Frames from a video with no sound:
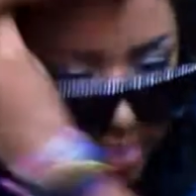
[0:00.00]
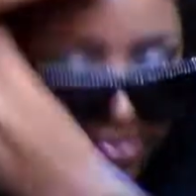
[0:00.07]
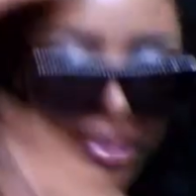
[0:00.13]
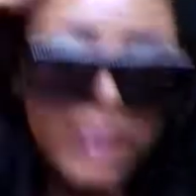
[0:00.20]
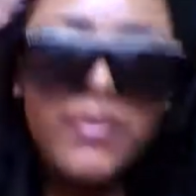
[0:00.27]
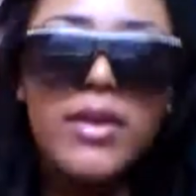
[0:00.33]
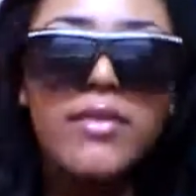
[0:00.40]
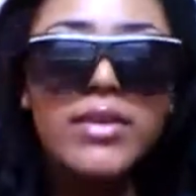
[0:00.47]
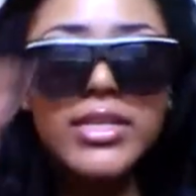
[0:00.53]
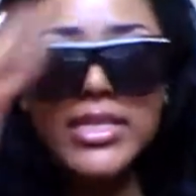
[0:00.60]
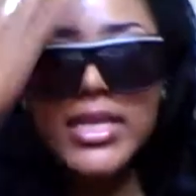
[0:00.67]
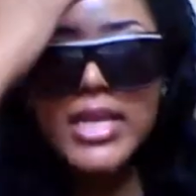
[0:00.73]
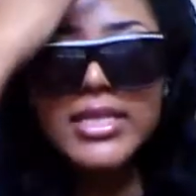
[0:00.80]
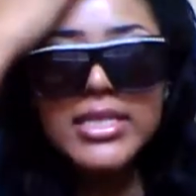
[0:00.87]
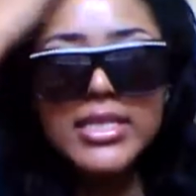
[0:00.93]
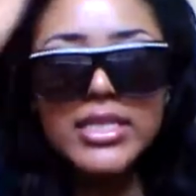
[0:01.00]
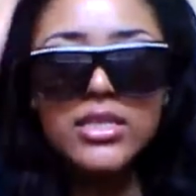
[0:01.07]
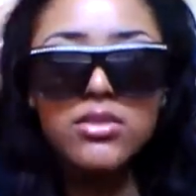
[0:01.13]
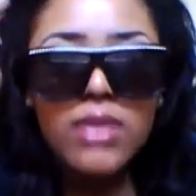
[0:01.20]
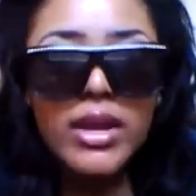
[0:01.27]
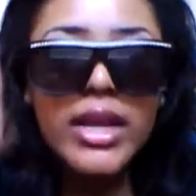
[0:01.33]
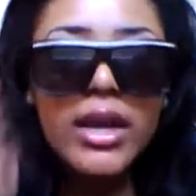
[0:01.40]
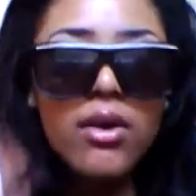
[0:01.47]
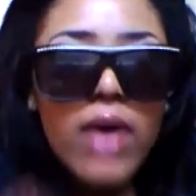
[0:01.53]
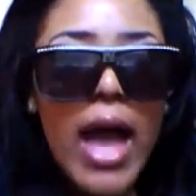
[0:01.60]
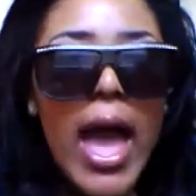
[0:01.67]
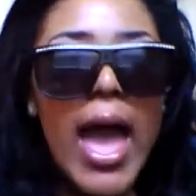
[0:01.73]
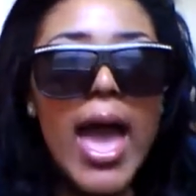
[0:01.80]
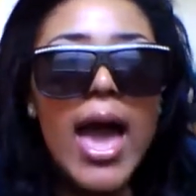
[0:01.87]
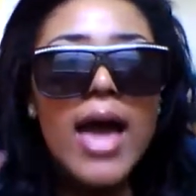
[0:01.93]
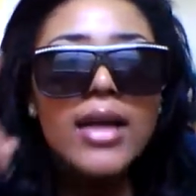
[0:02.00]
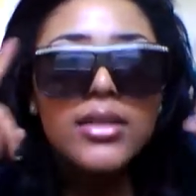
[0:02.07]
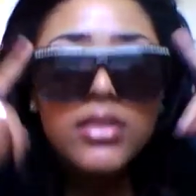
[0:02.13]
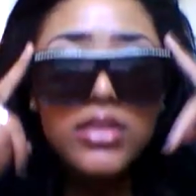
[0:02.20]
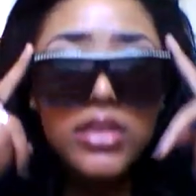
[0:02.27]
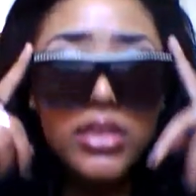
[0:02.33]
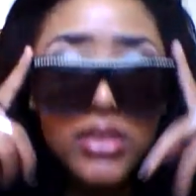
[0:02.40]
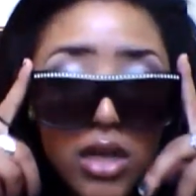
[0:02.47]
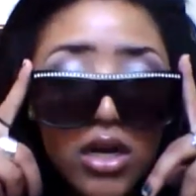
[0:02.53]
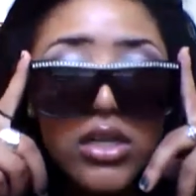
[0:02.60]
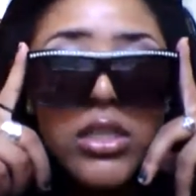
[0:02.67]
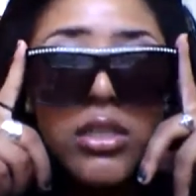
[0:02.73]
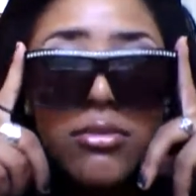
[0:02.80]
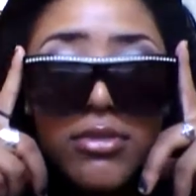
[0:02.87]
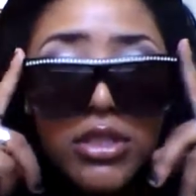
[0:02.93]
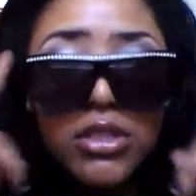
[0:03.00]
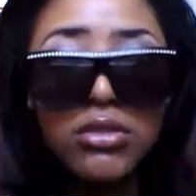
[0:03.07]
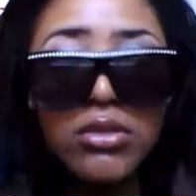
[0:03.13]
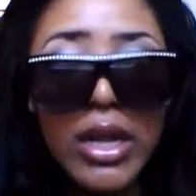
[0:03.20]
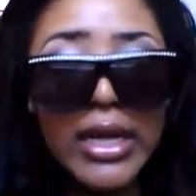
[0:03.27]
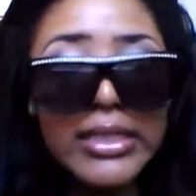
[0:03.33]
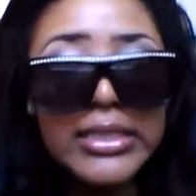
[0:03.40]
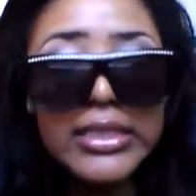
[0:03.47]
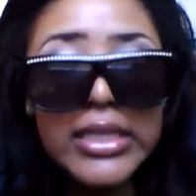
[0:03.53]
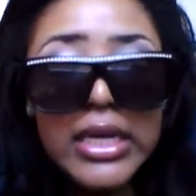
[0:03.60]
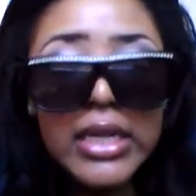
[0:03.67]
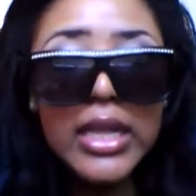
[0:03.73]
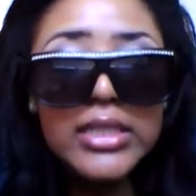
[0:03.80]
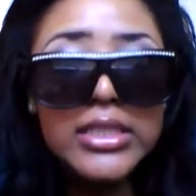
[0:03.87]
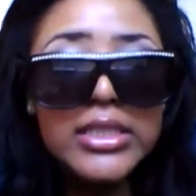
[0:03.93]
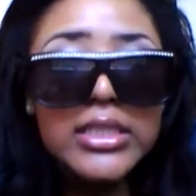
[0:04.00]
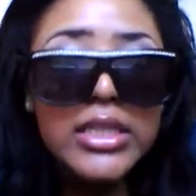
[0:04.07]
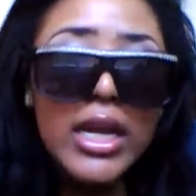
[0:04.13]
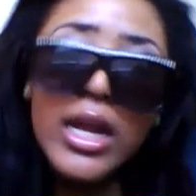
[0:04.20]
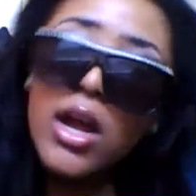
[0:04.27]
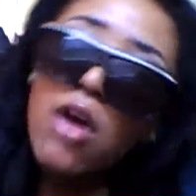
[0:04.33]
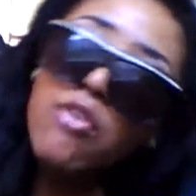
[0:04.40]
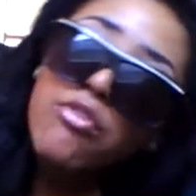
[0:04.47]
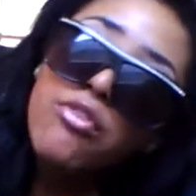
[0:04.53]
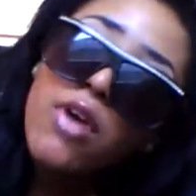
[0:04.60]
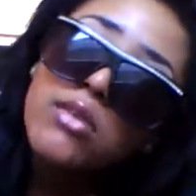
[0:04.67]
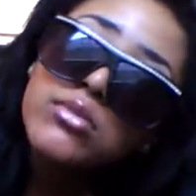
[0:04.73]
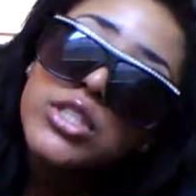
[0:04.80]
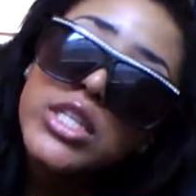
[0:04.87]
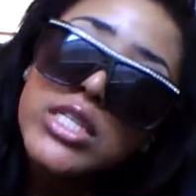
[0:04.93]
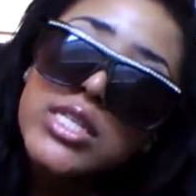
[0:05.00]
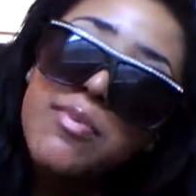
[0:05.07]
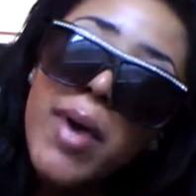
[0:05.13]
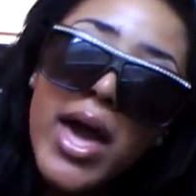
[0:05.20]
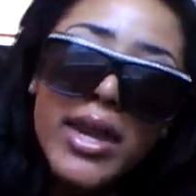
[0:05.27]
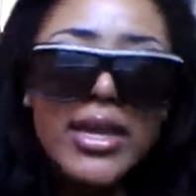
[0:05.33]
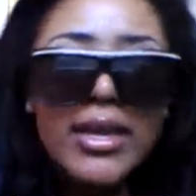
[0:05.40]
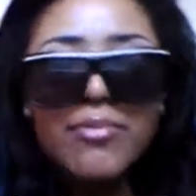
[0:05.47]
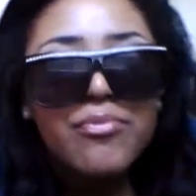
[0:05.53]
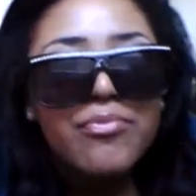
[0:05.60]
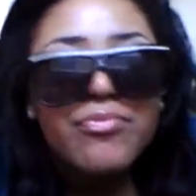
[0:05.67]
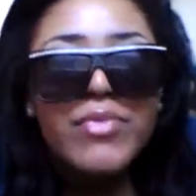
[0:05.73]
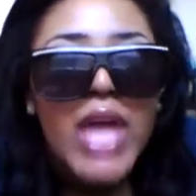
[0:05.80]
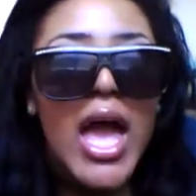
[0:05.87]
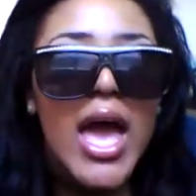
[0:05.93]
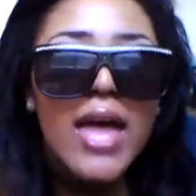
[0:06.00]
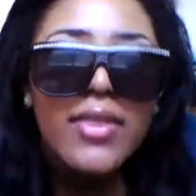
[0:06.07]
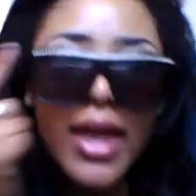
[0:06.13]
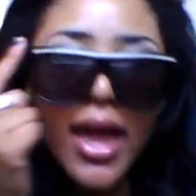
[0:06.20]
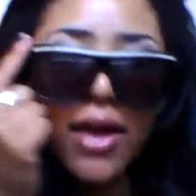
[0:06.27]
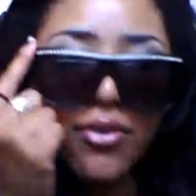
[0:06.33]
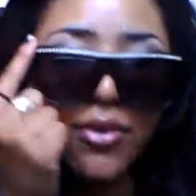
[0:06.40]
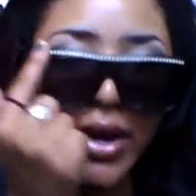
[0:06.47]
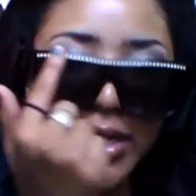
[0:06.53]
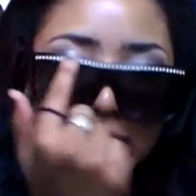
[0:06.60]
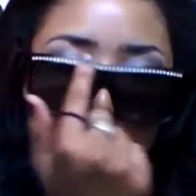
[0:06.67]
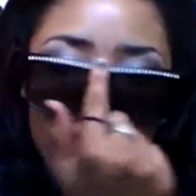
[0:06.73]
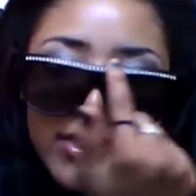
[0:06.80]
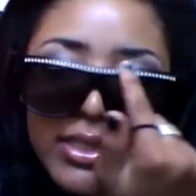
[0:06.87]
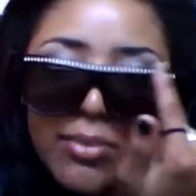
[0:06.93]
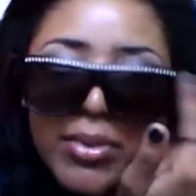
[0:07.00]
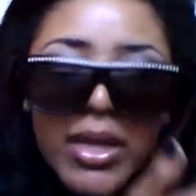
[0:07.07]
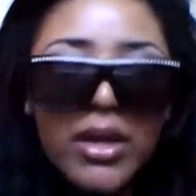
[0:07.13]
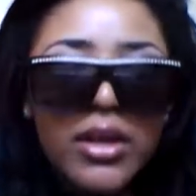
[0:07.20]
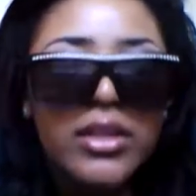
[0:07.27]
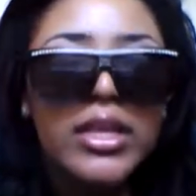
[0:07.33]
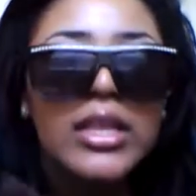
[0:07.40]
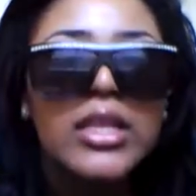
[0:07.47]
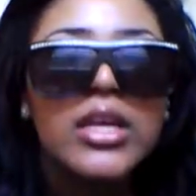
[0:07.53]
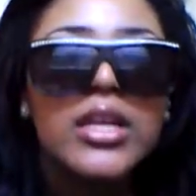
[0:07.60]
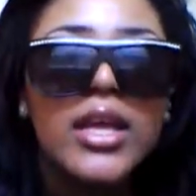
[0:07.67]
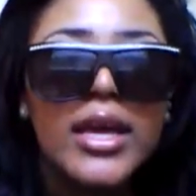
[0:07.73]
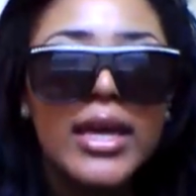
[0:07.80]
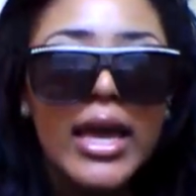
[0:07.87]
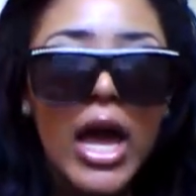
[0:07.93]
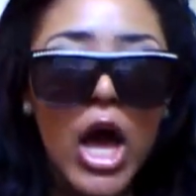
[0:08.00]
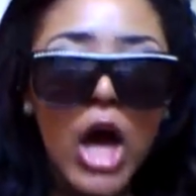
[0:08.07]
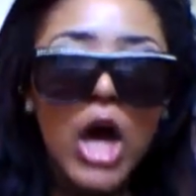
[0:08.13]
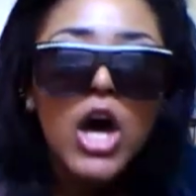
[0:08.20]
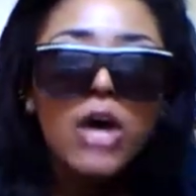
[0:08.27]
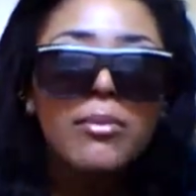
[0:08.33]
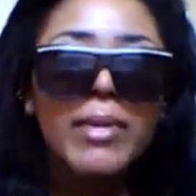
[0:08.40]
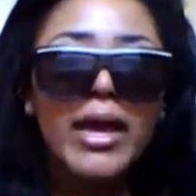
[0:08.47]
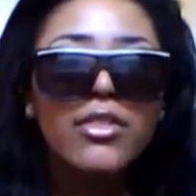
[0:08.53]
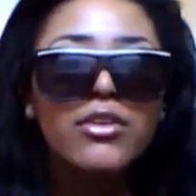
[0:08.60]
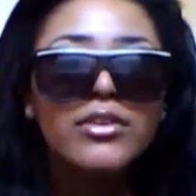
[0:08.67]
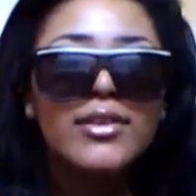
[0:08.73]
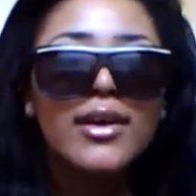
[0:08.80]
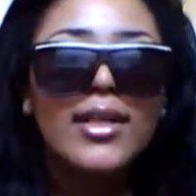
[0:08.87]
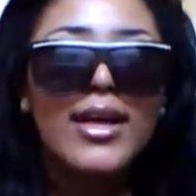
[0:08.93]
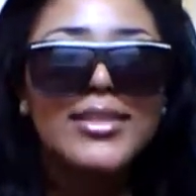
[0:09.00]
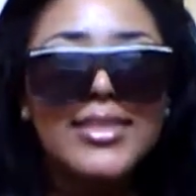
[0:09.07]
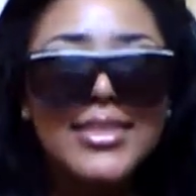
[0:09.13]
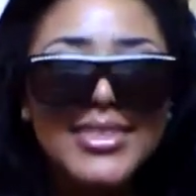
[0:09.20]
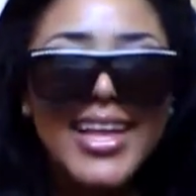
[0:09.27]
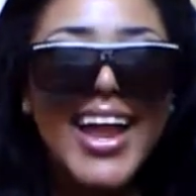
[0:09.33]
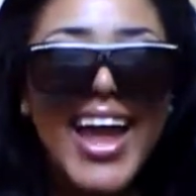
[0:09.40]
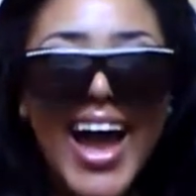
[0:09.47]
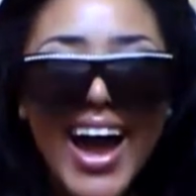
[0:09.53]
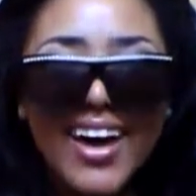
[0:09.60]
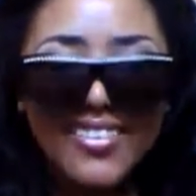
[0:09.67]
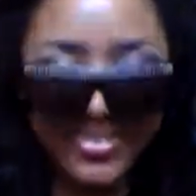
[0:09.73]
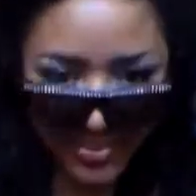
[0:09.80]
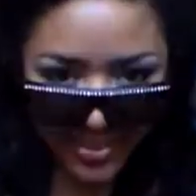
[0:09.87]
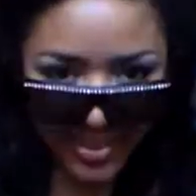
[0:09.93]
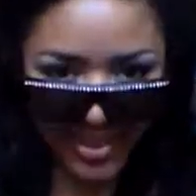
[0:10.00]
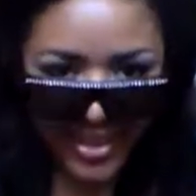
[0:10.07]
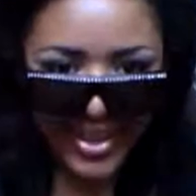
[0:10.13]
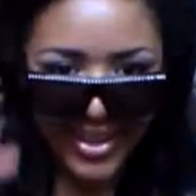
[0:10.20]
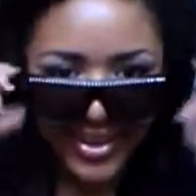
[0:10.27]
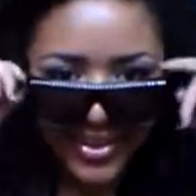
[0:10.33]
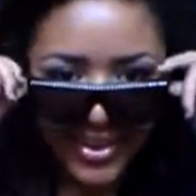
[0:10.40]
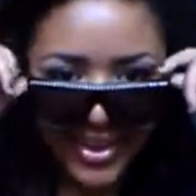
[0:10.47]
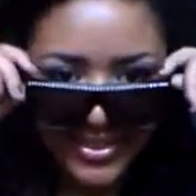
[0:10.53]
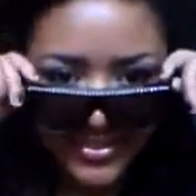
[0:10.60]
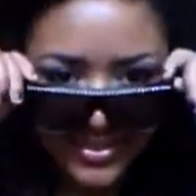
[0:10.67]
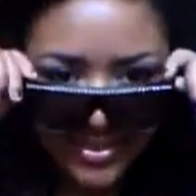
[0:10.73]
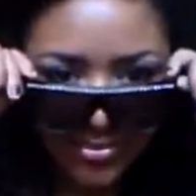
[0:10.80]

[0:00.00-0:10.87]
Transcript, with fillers: my favorite sunsies right now and these are some cute sunglasses that I got from JCPenney and they have rhinestones up here and they look like all my other sunglasses I have. Okay?